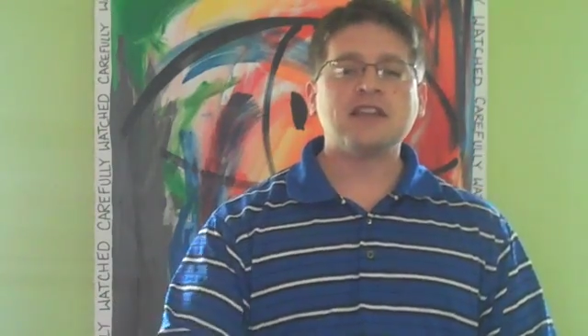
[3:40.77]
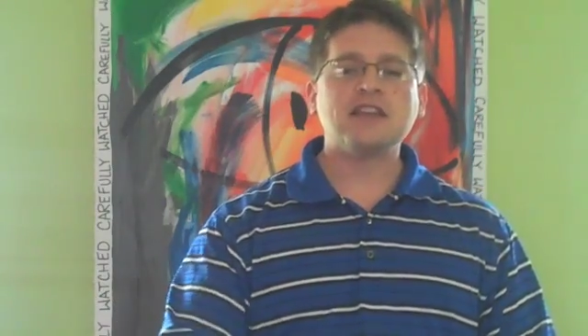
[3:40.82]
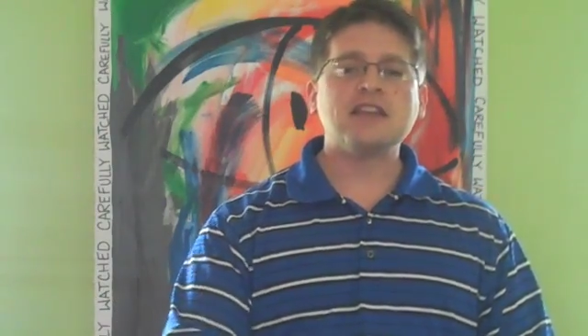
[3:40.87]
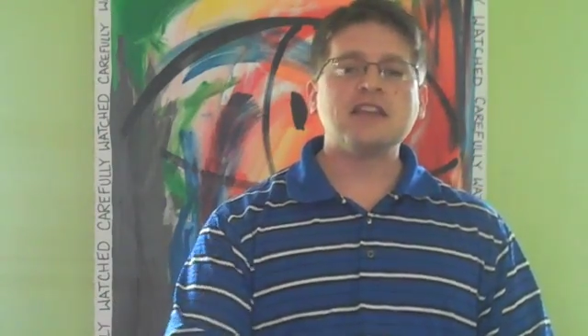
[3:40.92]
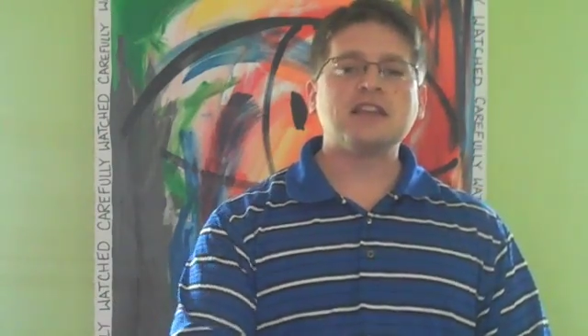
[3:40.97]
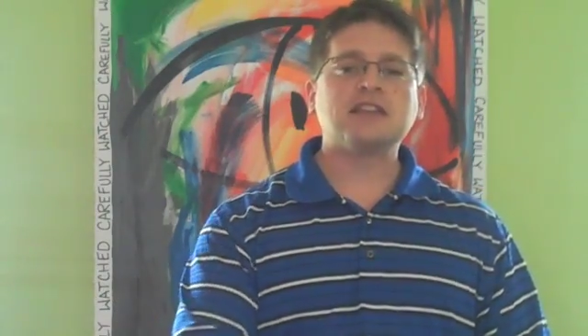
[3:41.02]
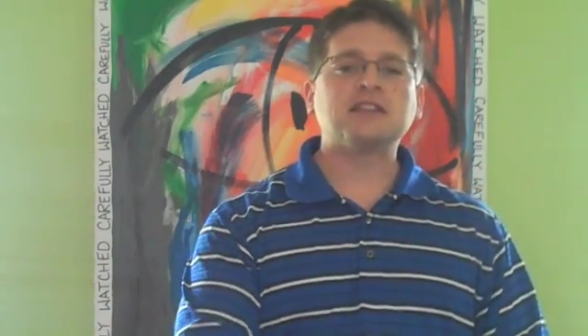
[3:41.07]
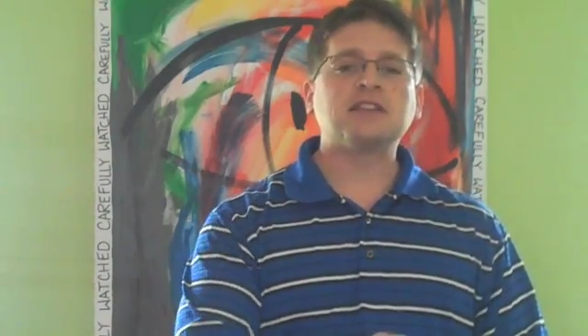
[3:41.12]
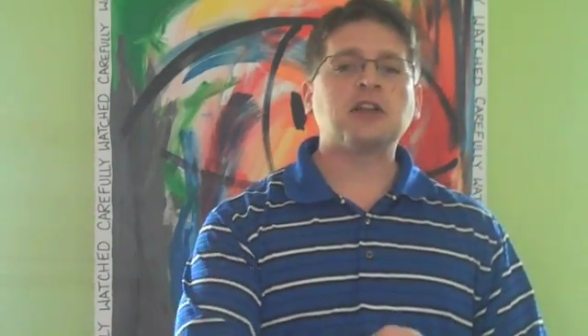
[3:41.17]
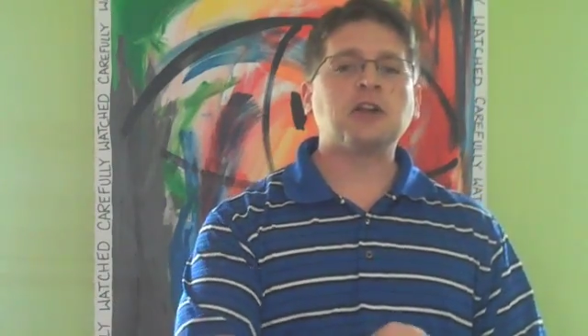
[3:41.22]

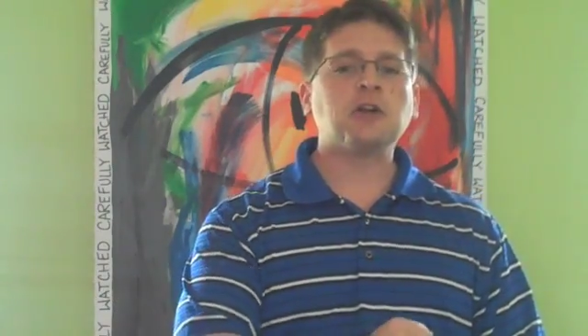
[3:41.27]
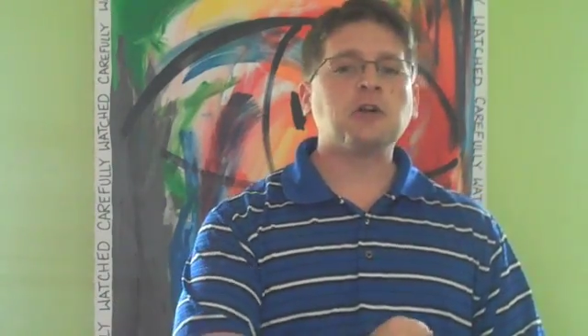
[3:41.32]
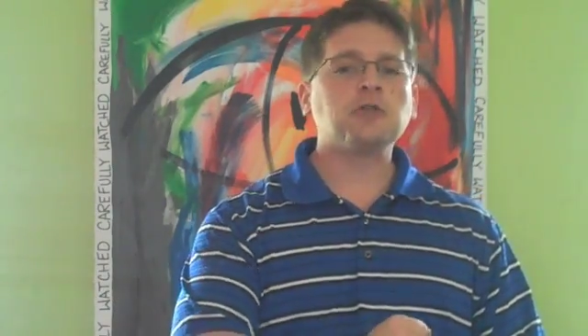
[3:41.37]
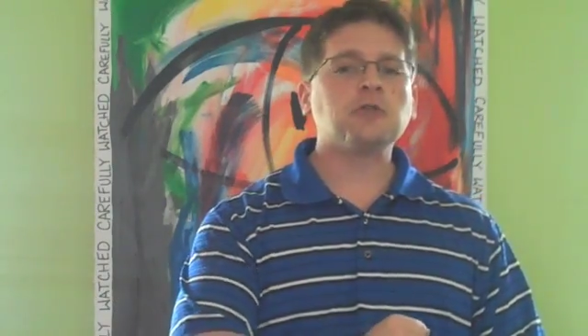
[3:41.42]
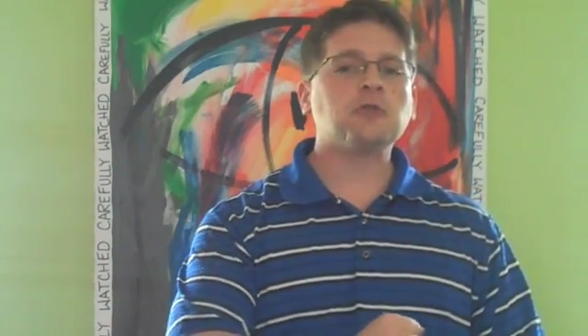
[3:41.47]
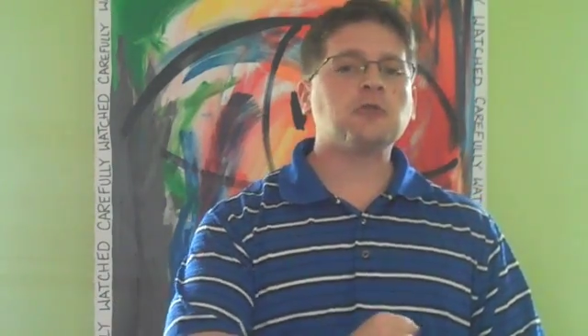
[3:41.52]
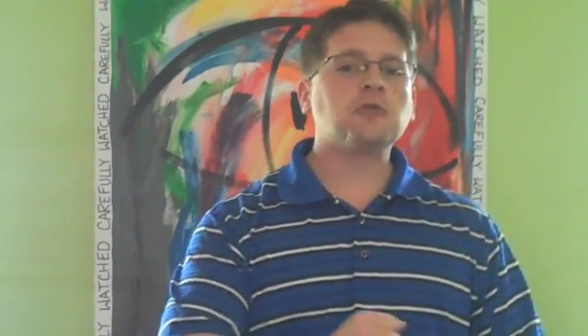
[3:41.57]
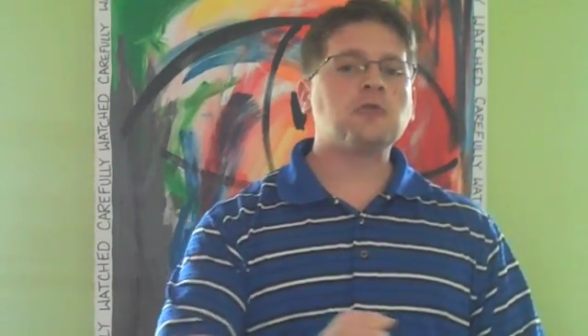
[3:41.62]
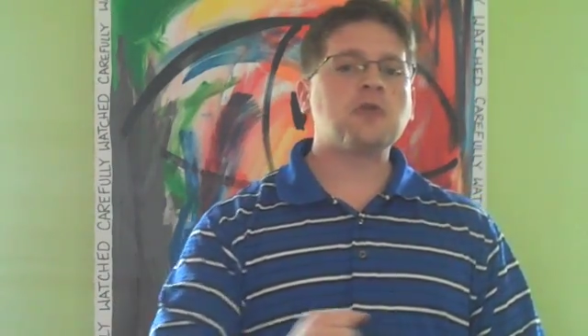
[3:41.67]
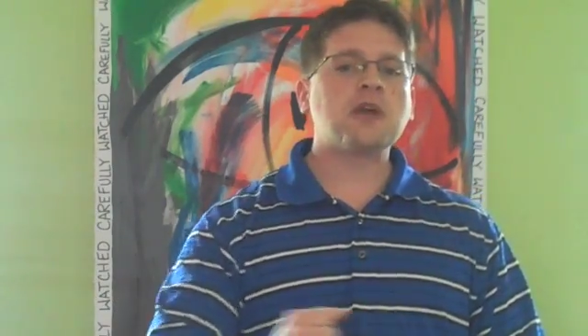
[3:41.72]

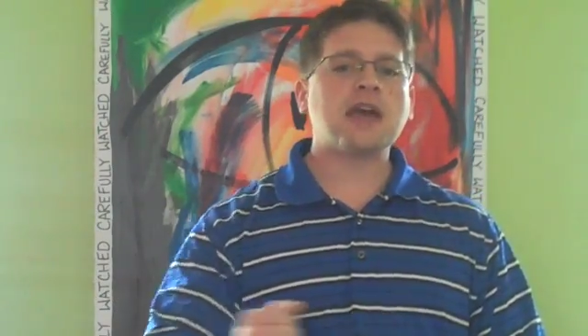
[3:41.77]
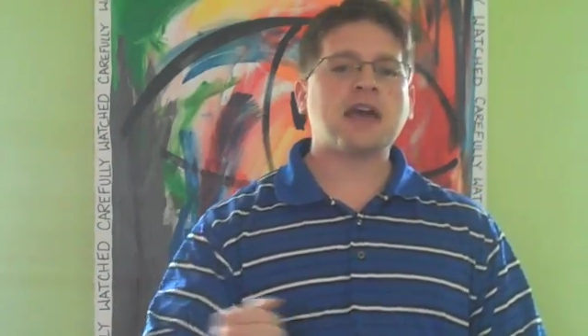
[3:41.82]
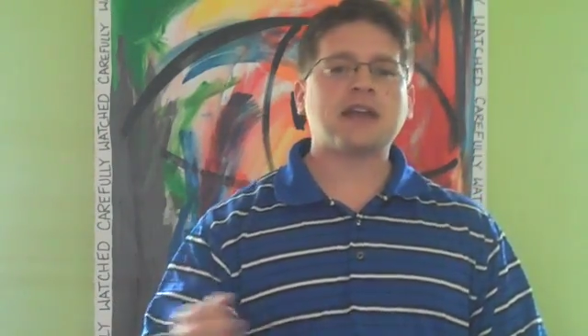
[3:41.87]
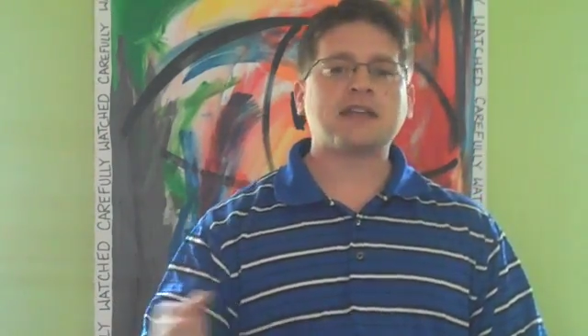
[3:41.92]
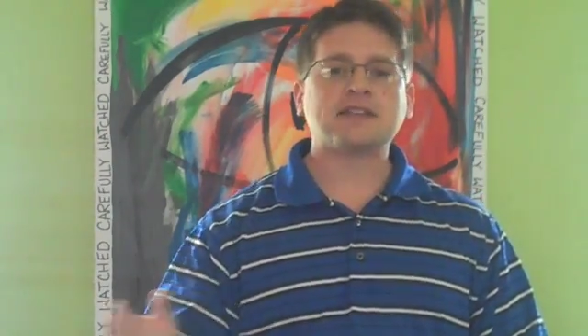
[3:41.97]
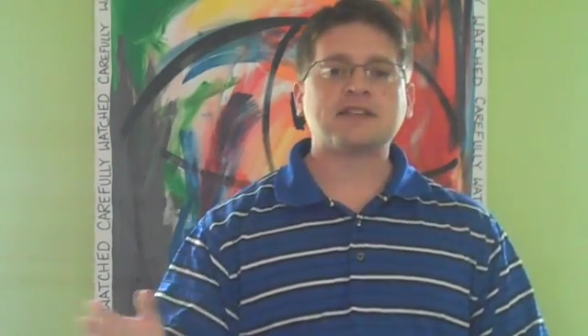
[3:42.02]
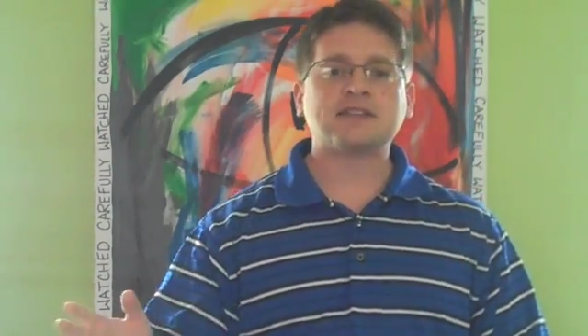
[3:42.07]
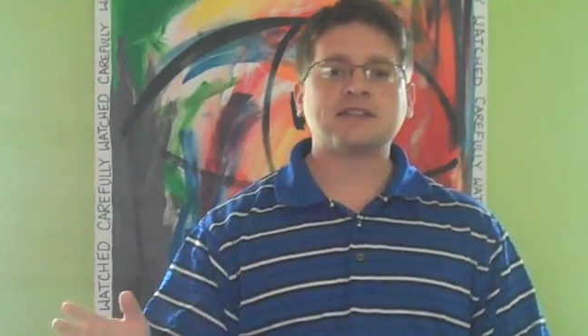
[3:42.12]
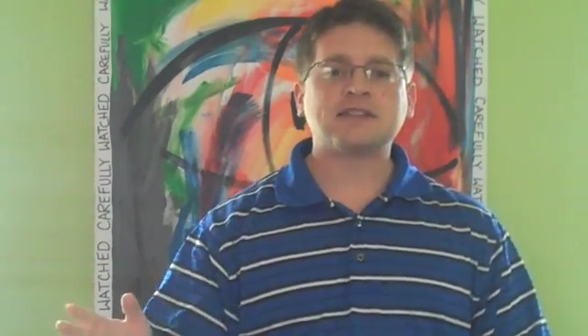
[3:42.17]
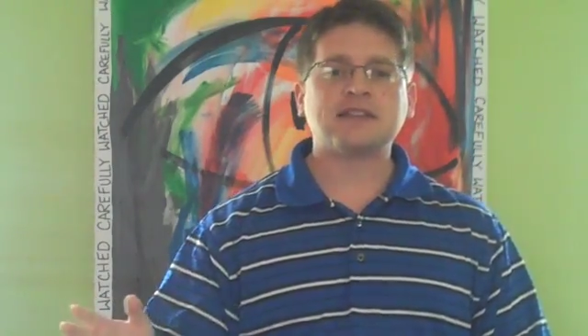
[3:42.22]
eternal
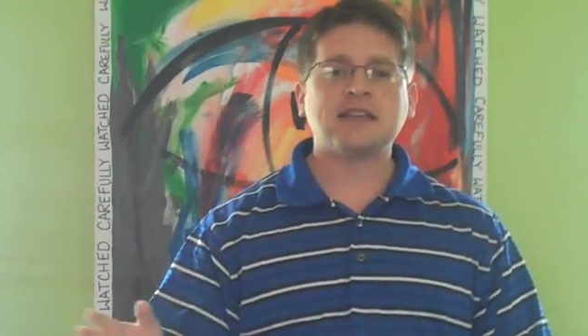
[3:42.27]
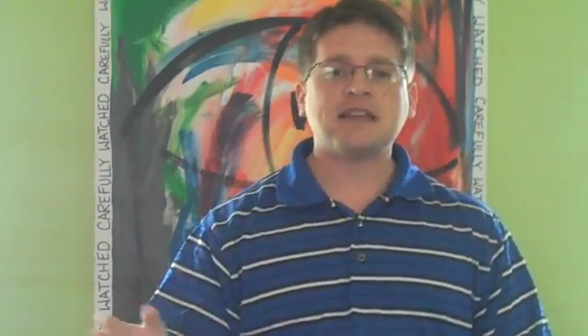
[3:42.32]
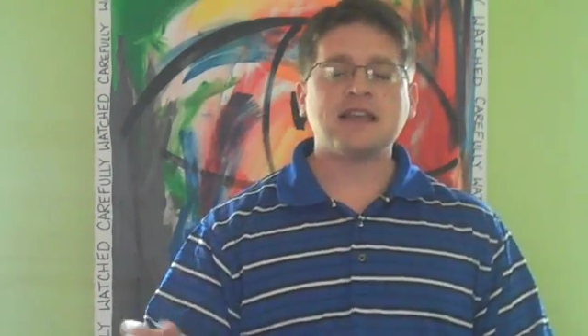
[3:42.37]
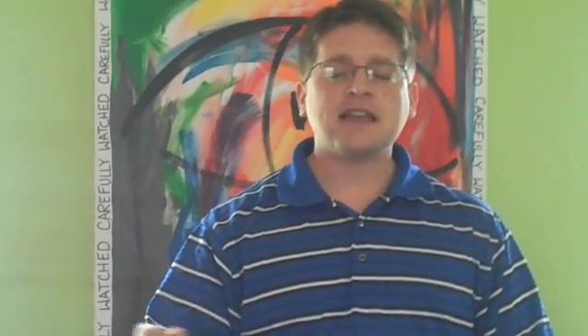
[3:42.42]
rest,